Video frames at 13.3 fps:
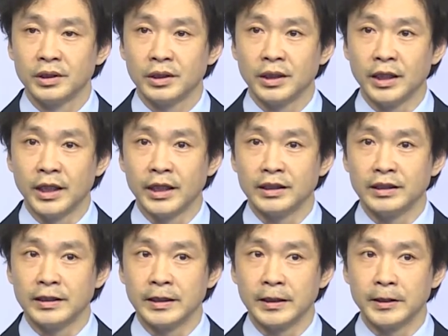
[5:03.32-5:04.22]

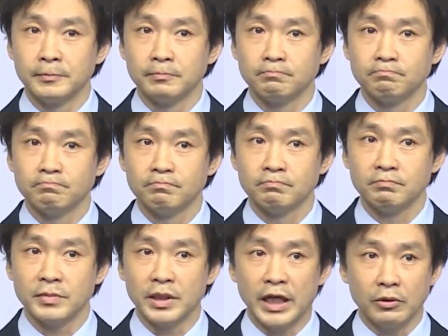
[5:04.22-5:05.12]
And
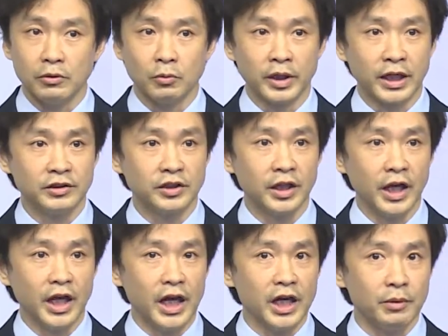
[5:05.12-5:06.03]
when I say
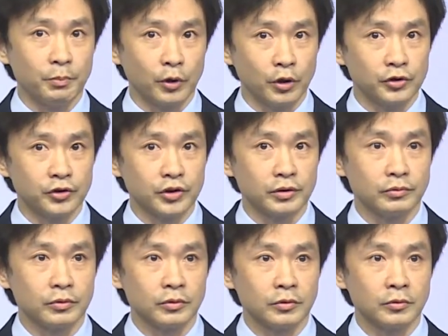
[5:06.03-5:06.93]
any
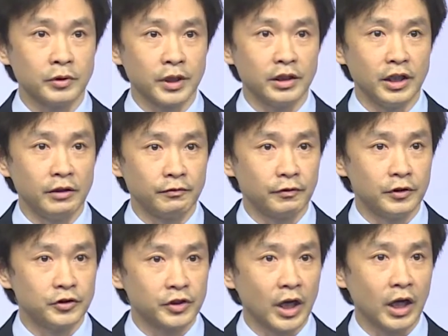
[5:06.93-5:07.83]
person who can
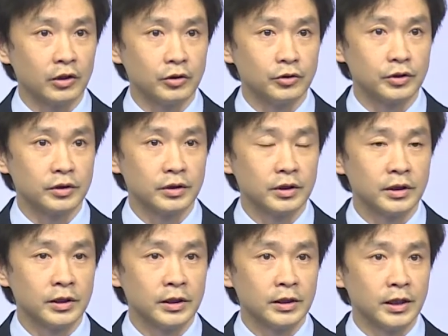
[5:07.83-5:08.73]
influence others,
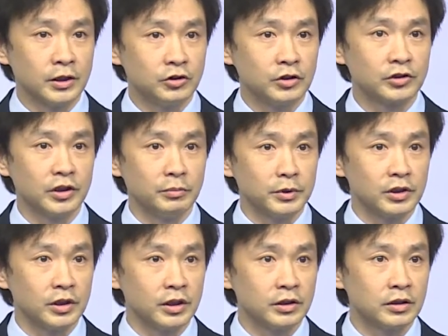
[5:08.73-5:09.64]
not just
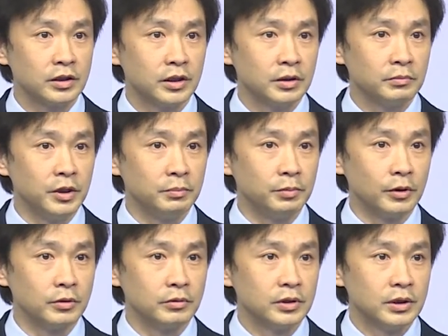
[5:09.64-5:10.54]
limited
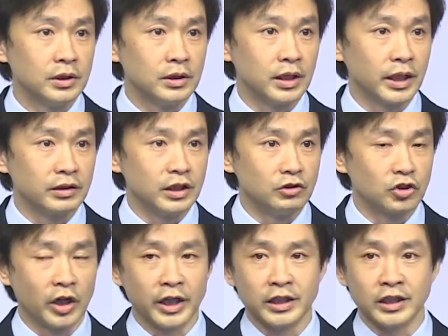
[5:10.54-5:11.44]
people like in
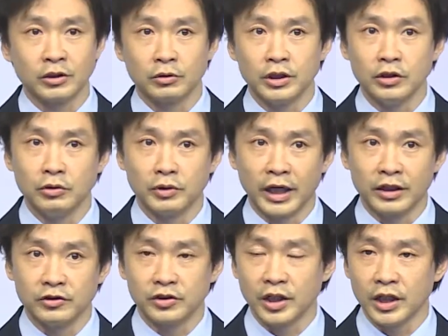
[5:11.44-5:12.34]
China or in the
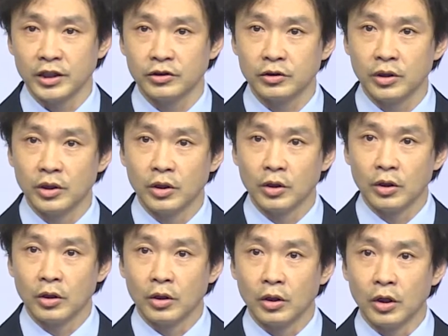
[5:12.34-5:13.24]
United States,
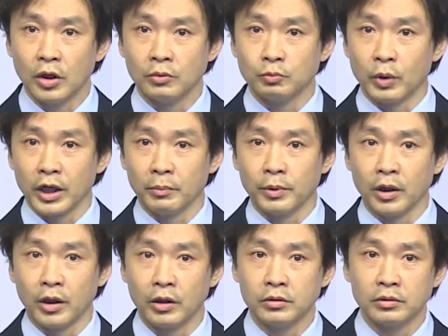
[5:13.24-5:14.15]
what
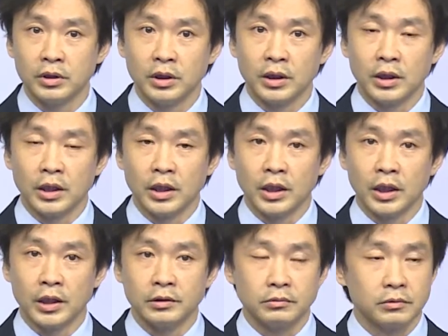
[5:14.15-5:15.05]
about
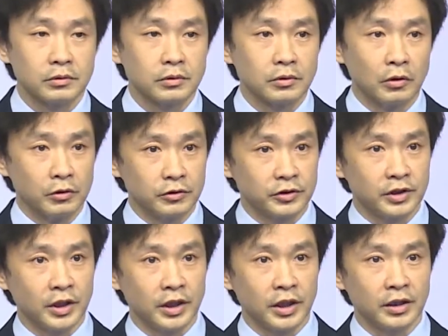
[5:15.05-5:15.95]

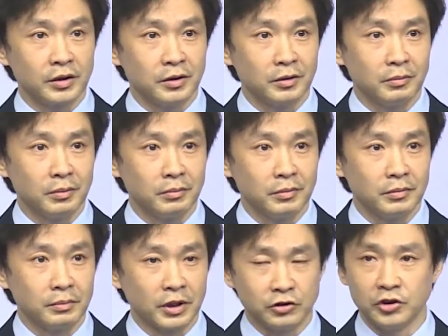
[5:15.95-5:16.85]
Konosuke
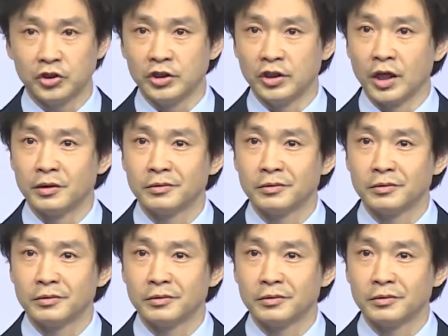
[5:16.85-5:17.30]
Matsushita?